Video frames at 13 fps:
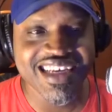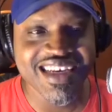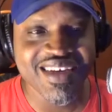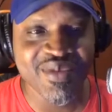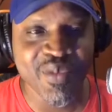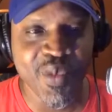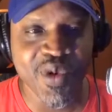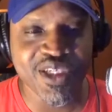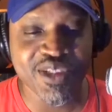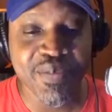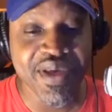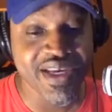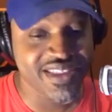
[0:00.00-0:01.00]
was
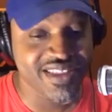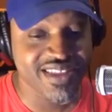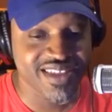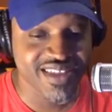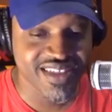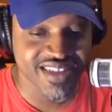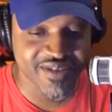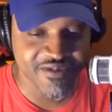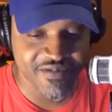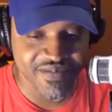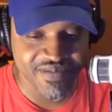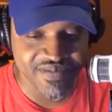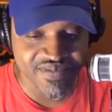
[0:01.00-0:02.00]
pissed.
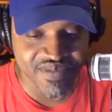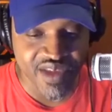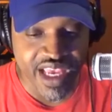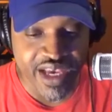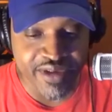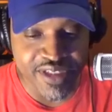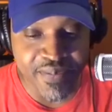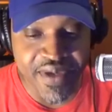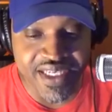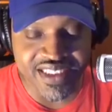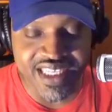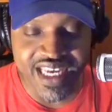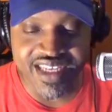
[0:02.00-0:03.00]
He was
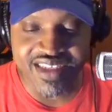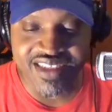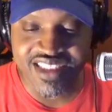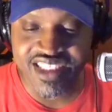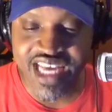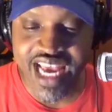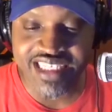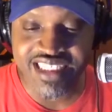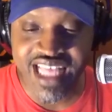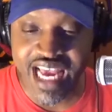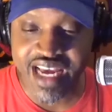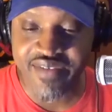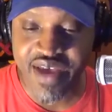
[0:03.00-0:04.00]
pissed at Shaq's
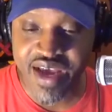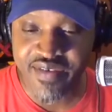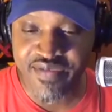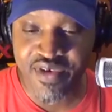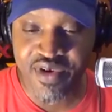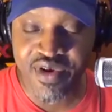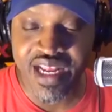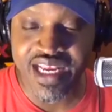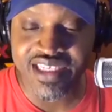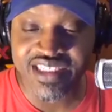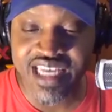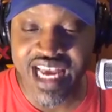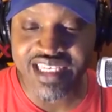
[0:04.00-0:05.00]
lack of effort and
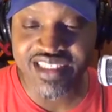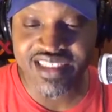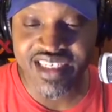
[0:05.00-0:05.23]
Shaq's